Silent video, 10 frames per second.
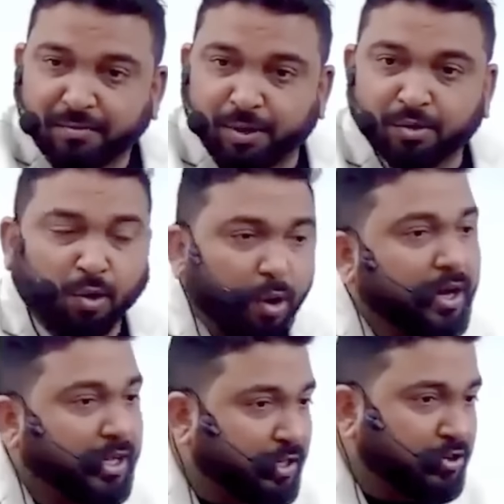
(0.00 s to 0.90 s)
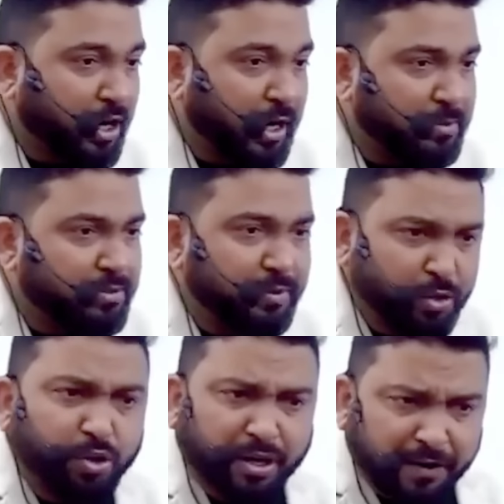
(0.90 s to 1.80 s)
Because all other tribes, we
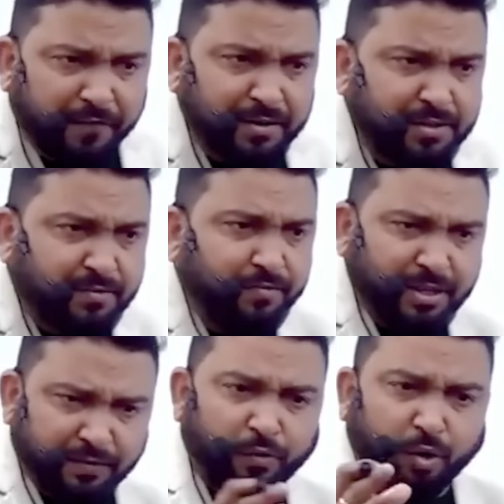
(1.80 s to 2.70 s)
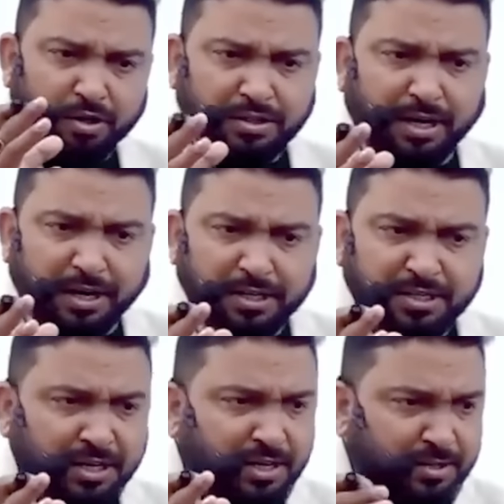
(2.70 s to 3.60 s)
took a reference, the war
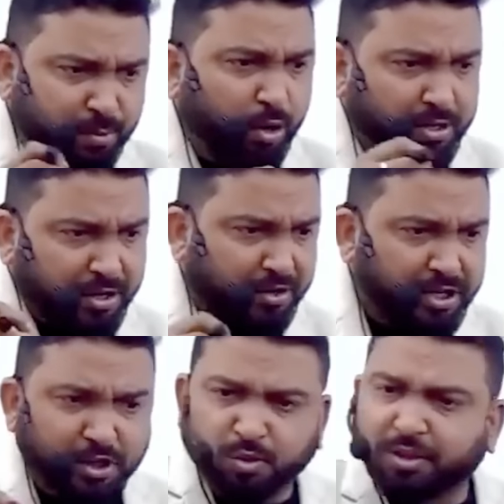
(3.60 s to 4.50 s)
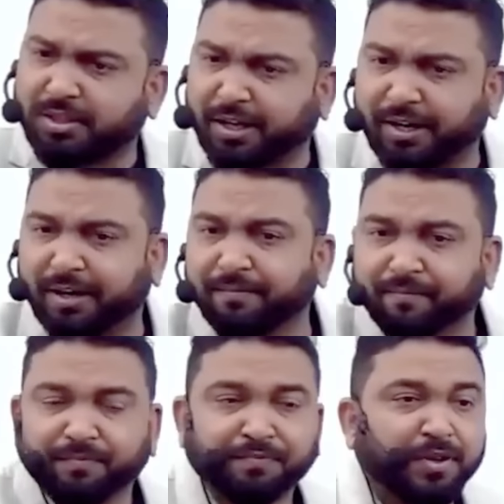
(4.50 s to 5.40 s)
starts, small countries choose a side.
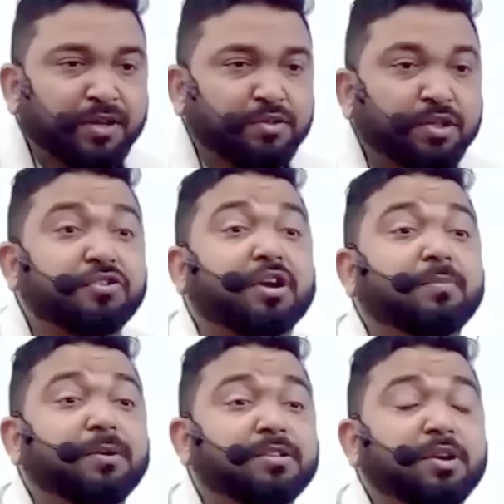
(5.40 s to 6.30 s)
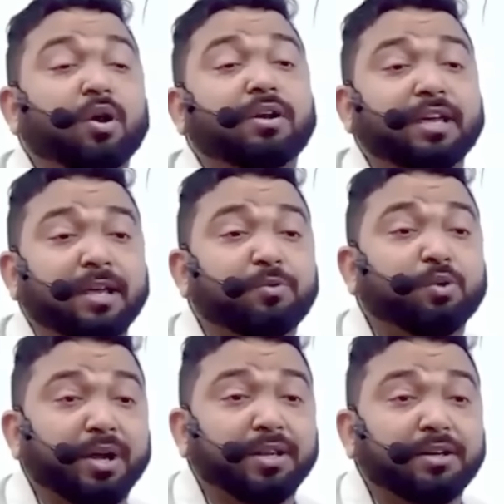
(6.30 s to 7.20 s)
So the tribals, they all came
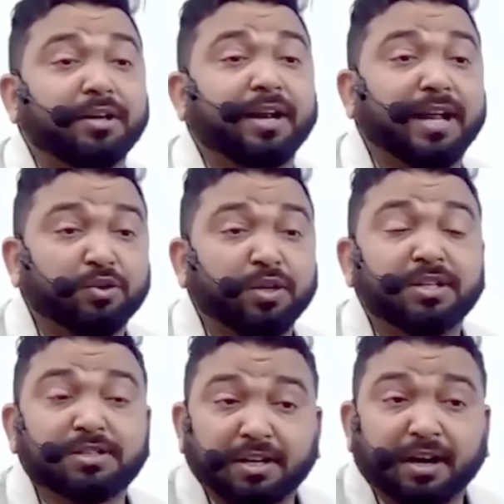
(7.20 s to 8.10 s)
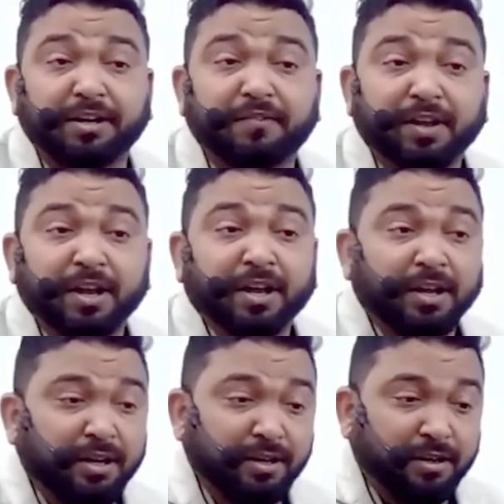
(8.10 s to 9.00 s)
together, gradually they started
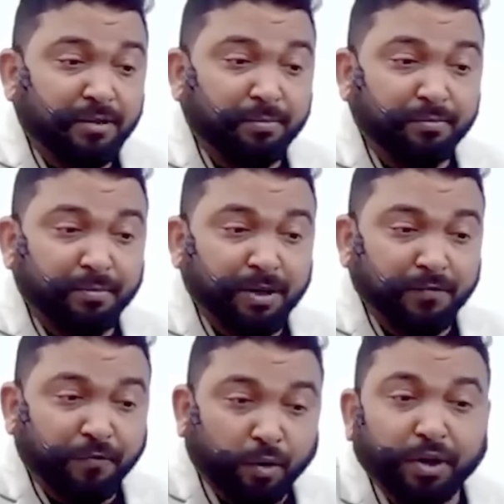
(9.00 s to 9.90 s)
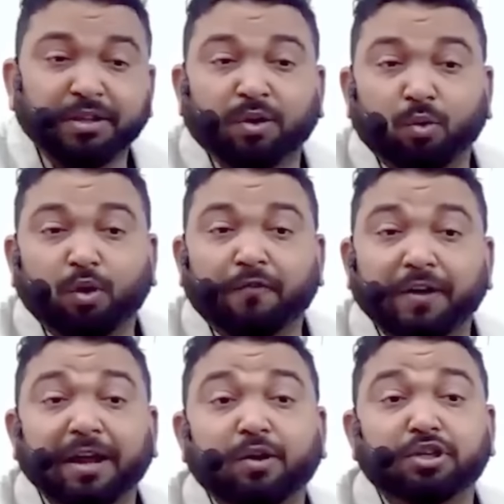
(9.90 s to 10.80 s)
following the rule of
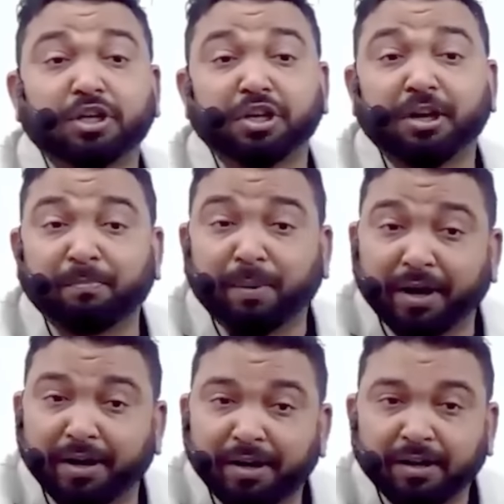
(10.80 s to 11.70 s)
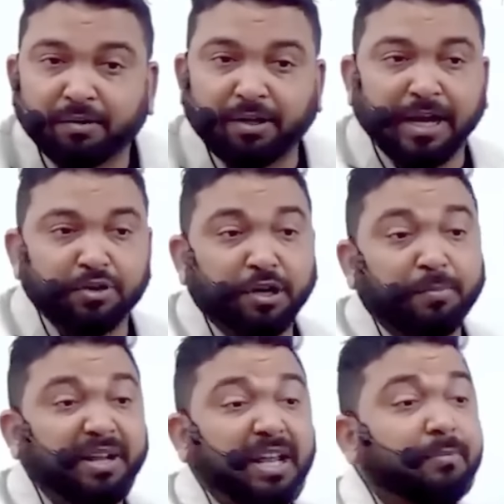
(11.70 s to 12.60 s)
Anglo-Saxon Empire. Gradually
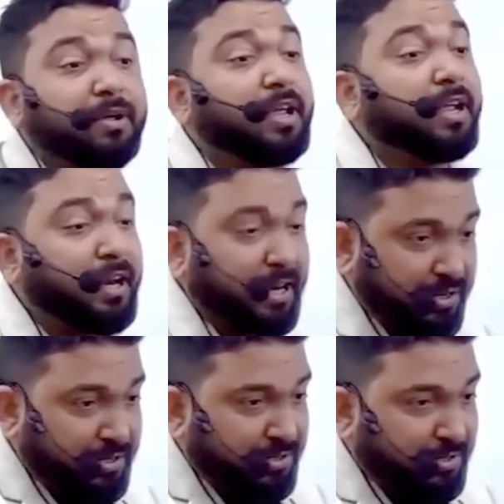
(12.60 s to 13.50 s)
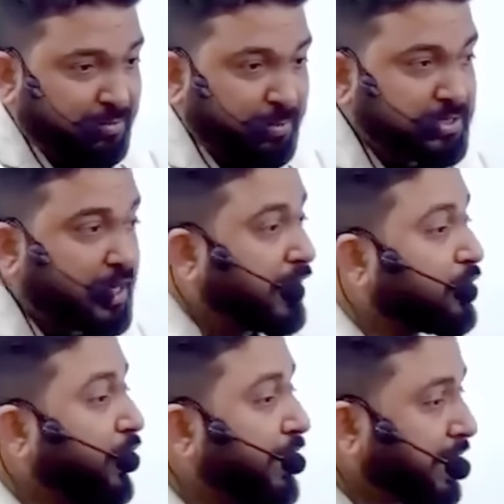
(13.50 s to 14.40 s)
it became England. People started
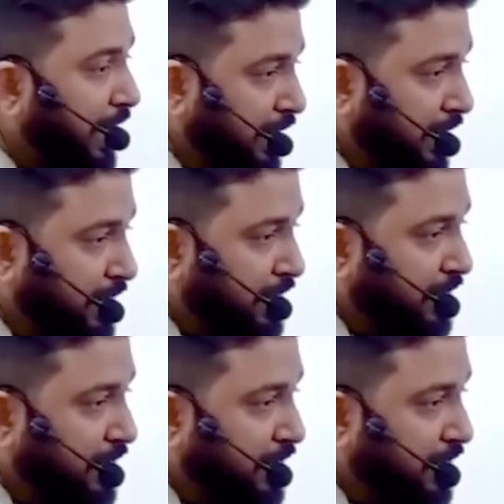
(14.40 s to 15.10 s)
calling it England.